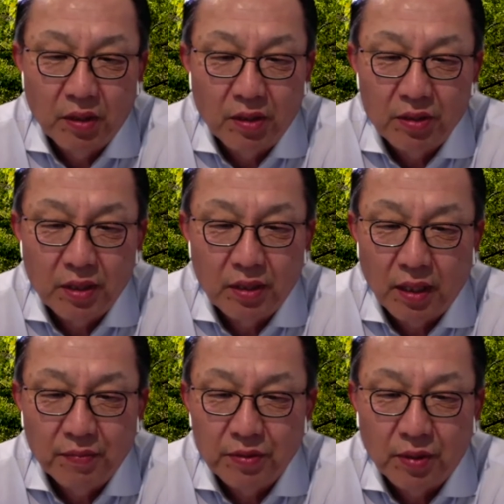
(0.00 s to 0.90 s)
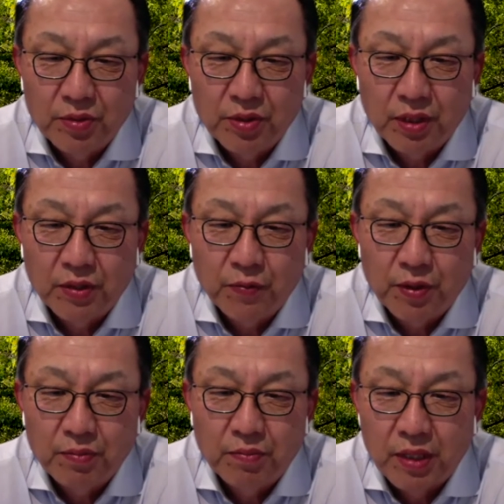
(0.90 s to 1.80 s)
does it have some
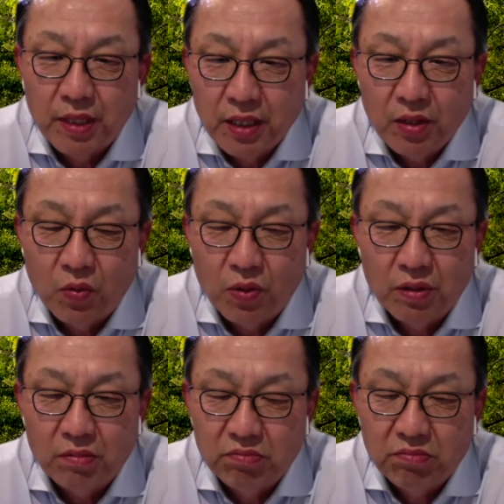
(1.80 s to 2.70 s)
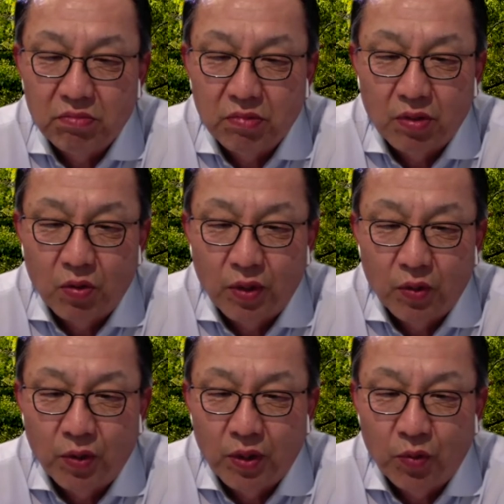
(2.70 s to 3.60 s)
significant meaning, or
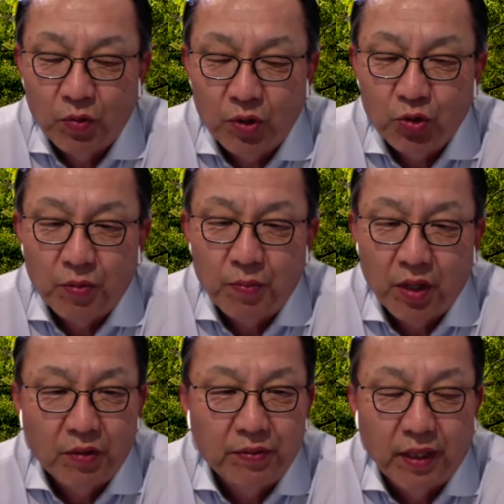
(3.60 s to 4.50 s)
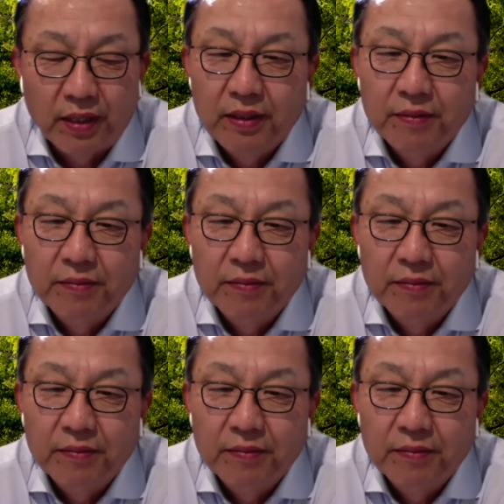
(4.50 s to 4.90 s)
what should it make of that?